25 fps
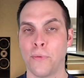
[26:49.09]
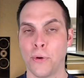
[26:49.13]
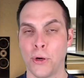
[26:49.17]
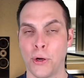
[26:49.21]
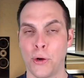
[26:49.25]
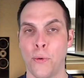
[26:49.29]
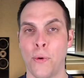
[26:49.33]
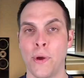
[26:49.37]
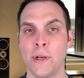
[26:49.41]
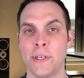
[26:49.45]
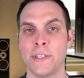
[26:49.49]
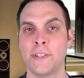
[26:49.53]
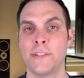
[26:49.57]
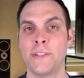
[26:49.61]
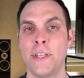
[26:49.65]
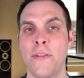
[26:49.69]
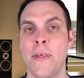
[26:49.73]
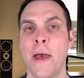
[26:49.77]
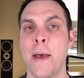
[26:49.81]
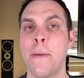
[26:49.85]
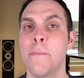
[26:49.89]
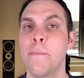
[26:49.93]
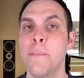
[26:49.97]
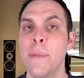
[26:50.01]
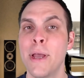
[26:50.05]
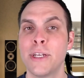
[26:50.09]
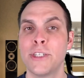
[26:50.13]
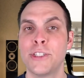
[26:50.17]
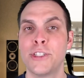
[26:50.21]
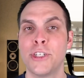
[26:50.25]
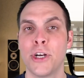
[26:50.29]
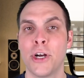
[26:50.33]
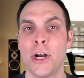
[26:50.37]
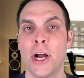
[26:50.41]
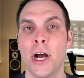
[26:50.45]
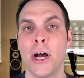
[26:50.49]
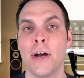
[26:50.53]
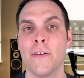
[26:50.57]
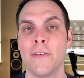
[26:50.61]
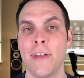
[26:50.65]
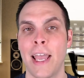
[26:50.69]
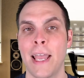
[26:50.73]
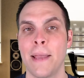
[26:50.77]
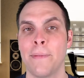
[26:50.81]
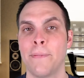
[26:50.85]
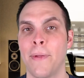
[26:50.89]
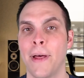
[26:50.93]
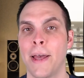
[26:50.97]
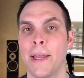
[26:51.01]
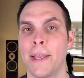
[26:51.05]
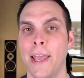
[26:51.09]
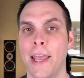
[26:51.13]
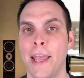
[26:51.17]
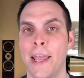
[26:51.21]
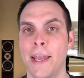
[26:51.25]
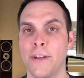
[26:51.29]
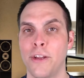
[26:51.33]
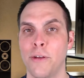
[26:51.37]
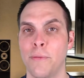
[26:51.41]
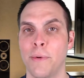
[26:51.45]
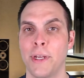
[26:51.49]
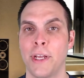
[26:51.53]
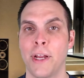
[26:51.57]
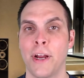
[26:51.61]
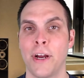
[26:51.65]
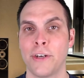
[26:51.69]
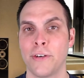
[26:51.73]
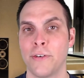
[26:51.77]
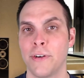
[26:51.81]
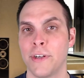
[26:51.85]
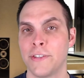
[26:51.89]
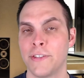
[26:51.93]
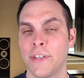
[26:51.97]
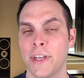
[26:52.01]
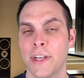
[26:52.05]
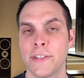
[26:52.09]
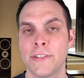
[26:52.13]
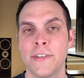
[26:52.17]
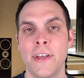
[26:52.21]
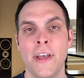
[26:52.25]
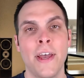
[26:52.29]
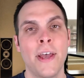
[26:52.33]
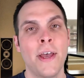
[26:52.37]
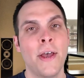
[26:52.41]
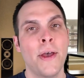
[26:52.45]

we're going to see that mixture of ape-like and human characteristics.